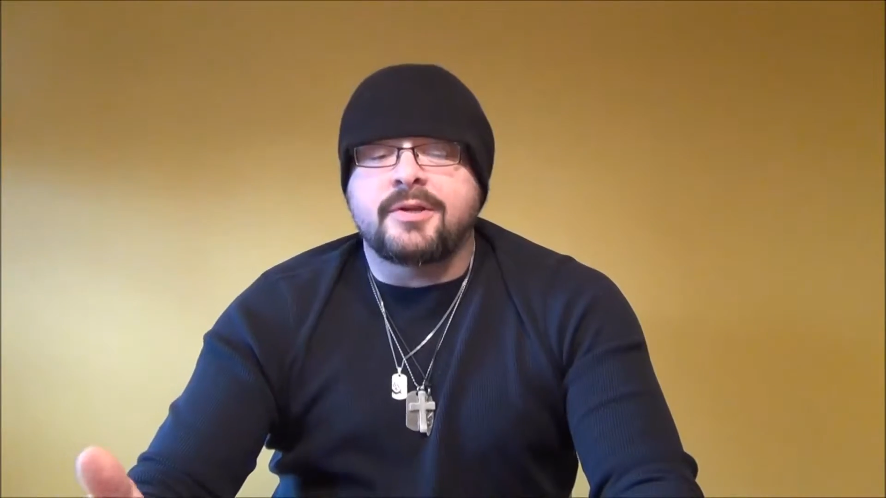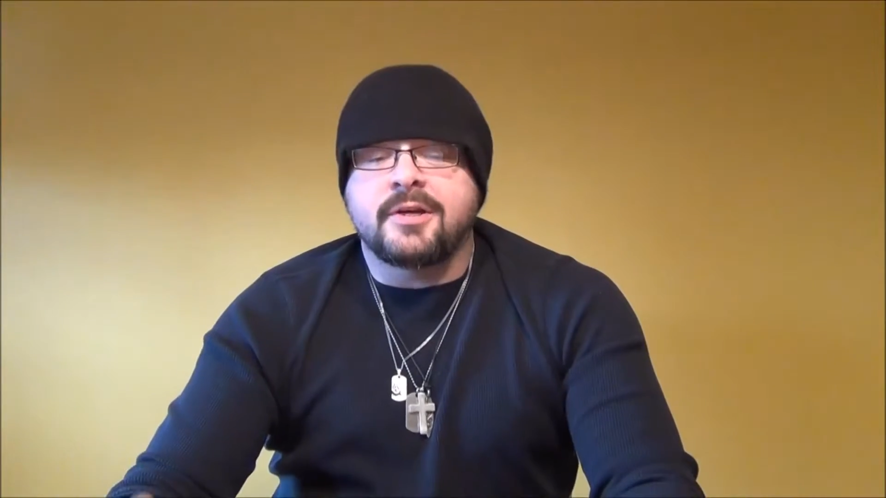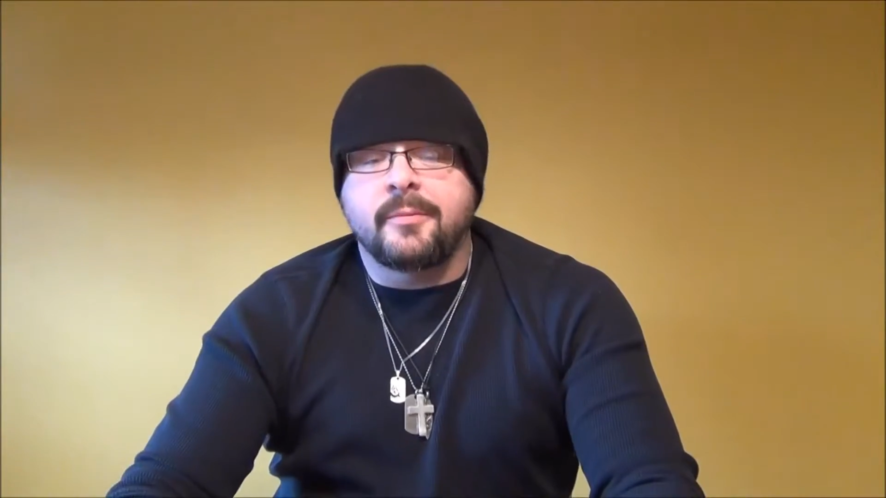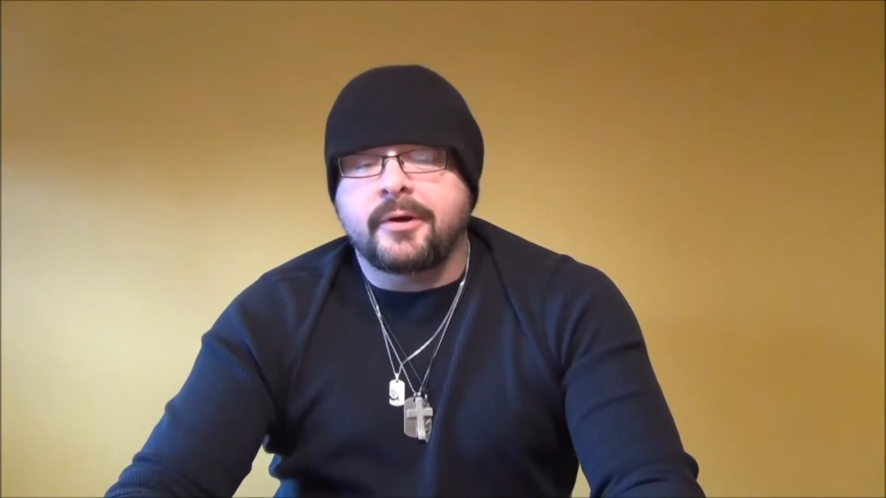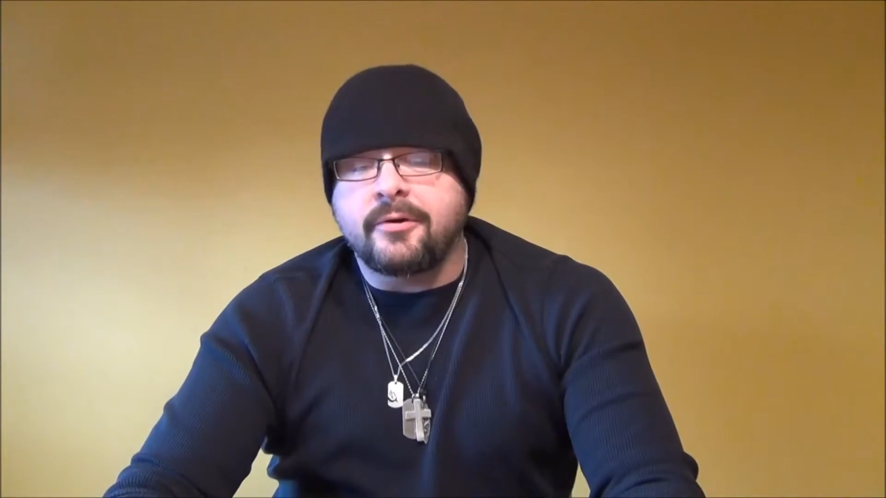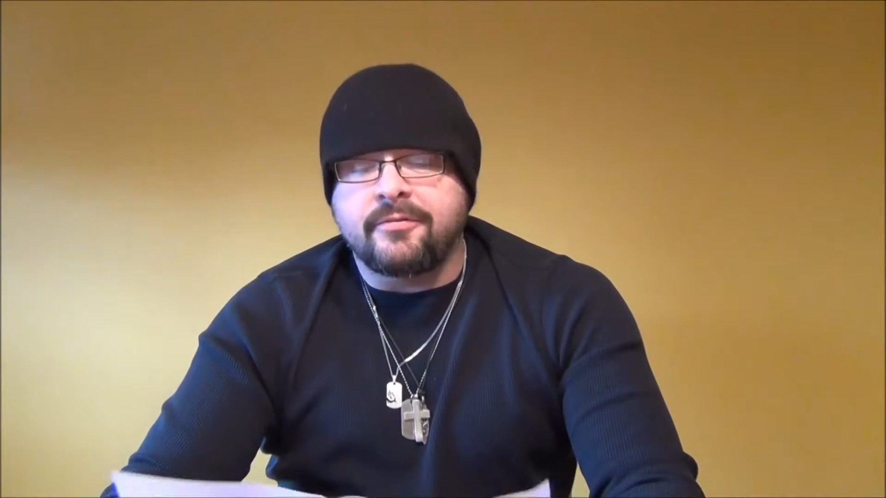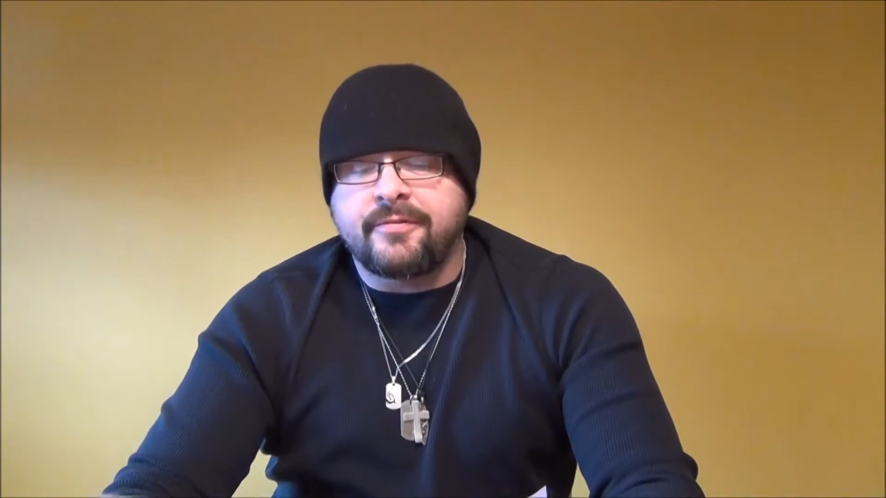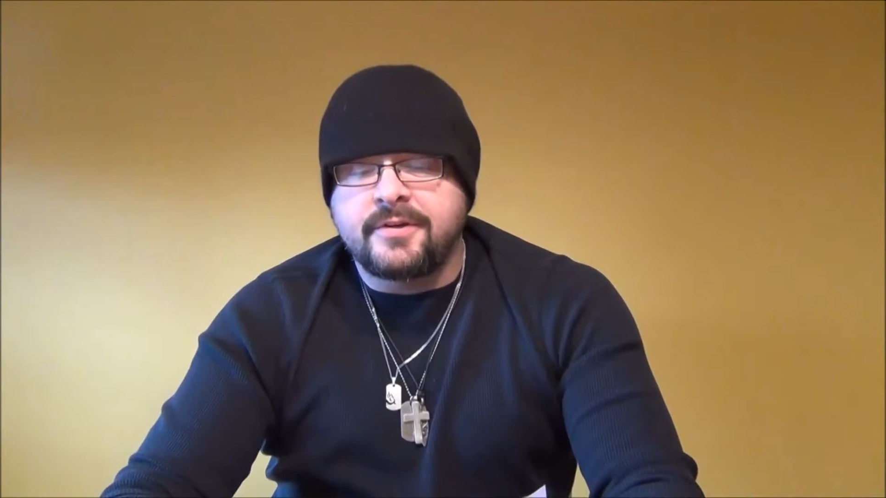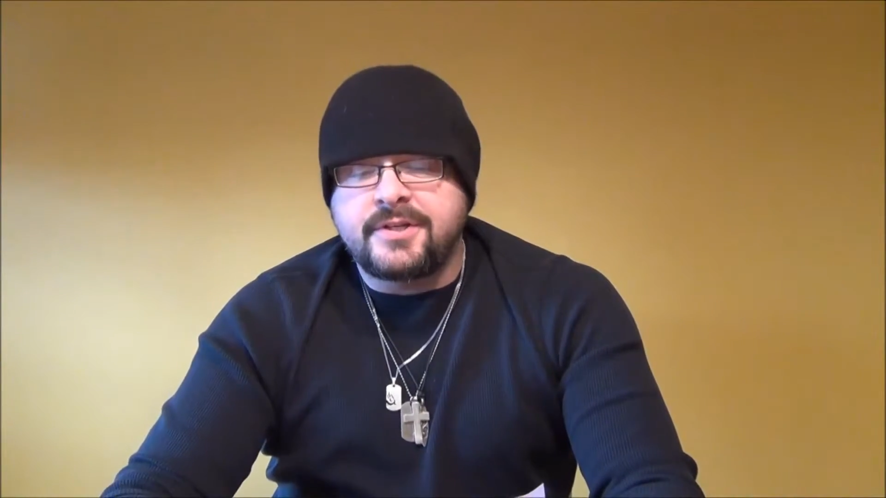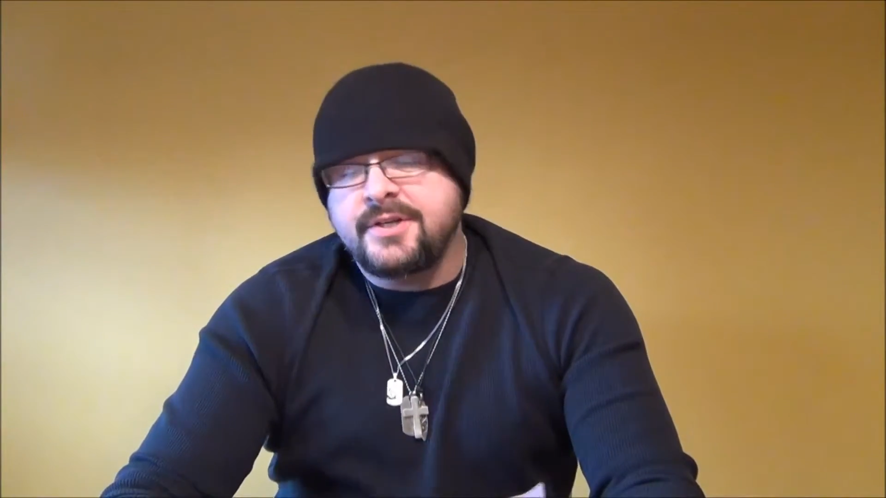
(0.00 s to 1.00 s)
I tell my
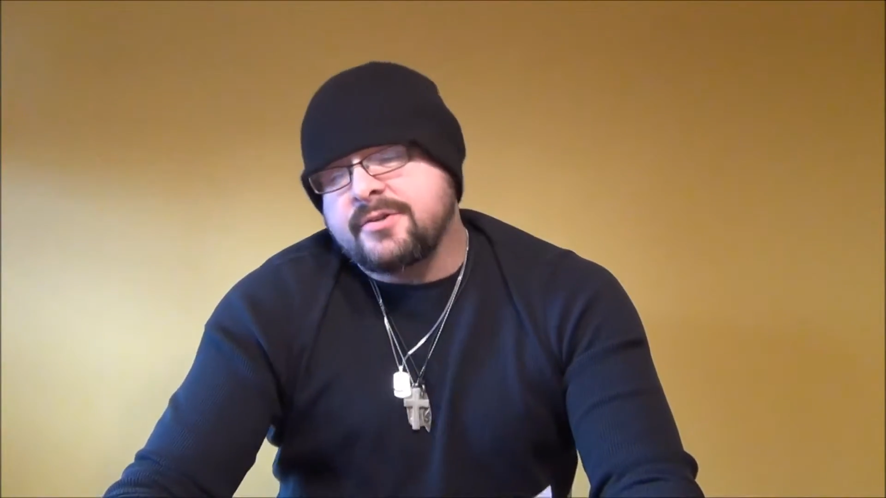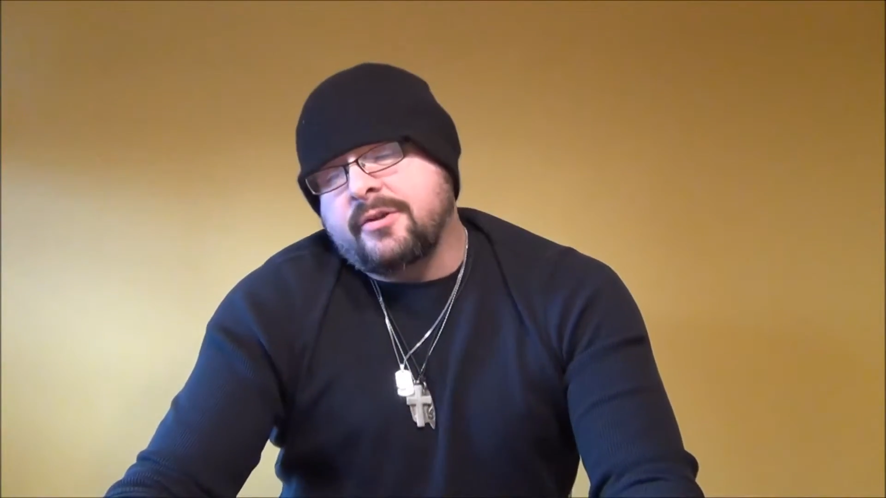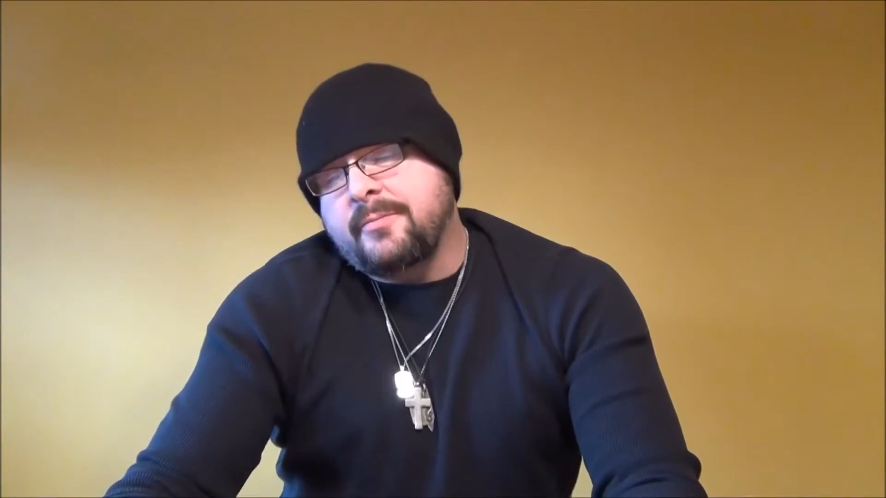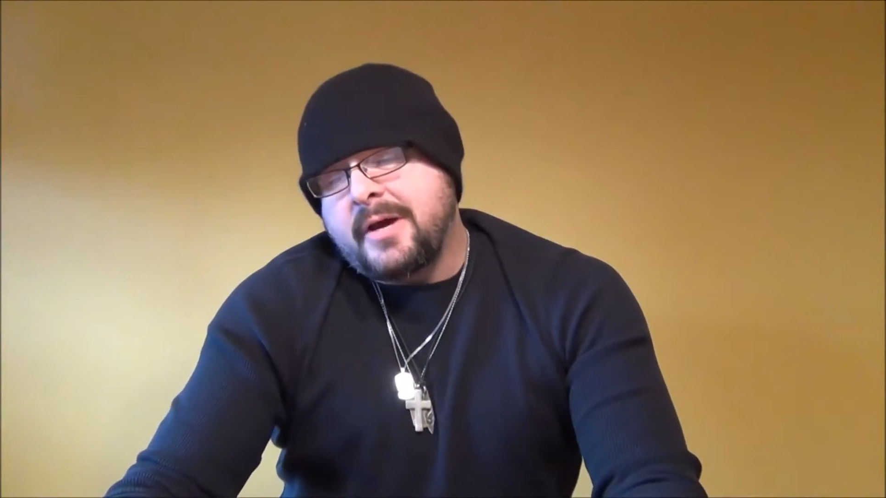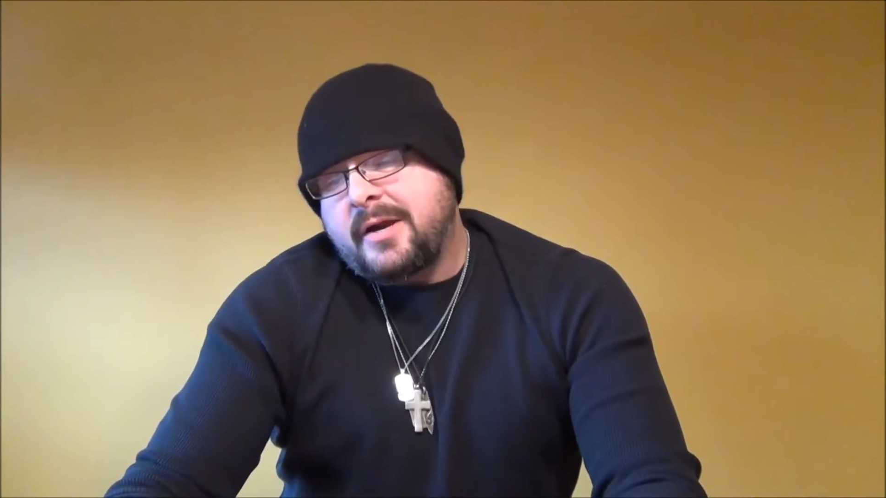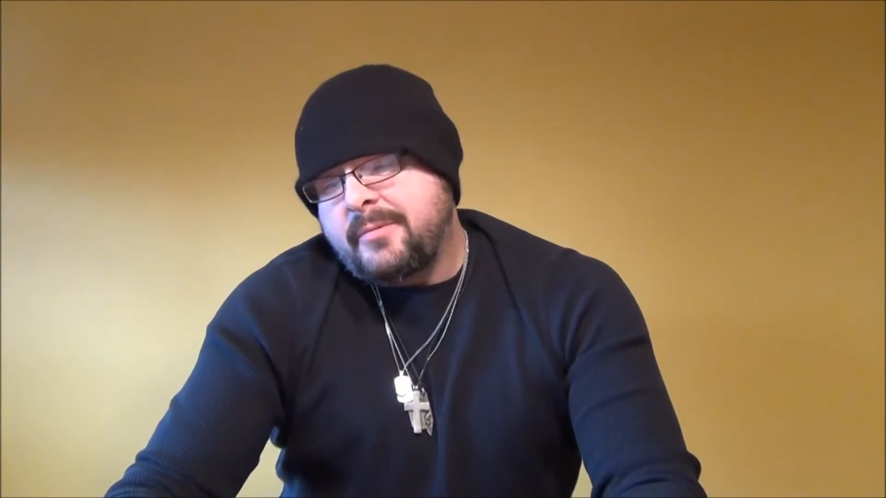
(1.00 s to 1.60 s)
girlfriend she's only mad